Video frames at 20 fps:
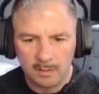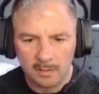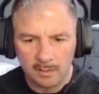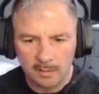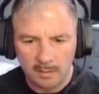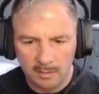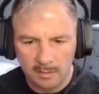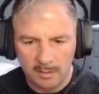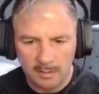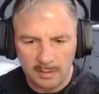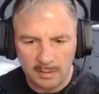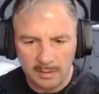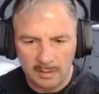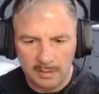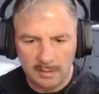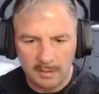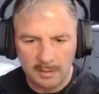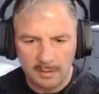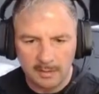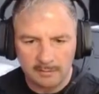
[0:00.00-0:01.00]

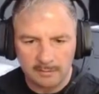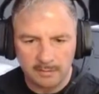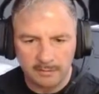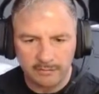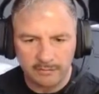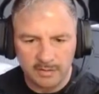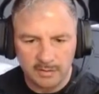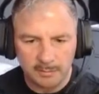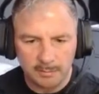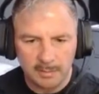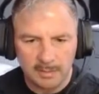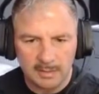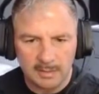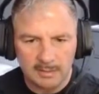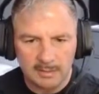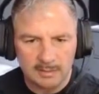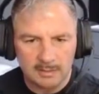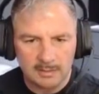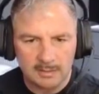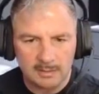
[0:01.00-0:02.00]
Okay, can I have some fish,
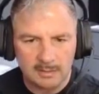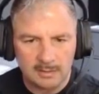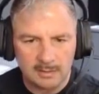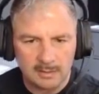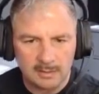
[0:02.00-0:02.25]
please?